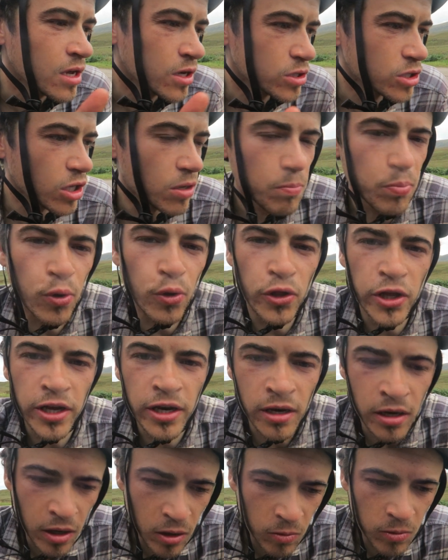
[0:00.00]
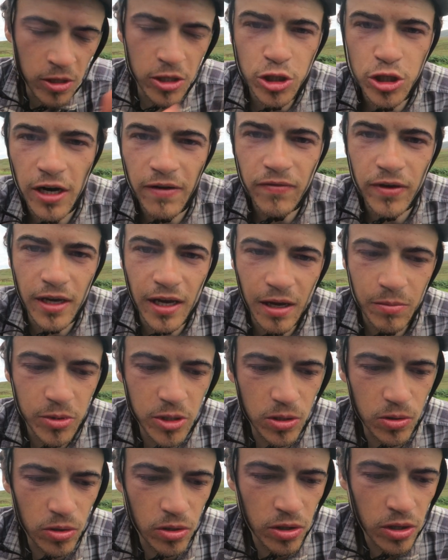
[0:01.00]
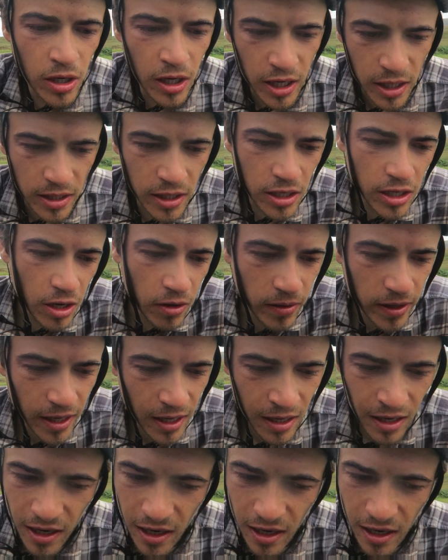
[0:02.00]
so you can pull in while the traffic comes through, and then you go again.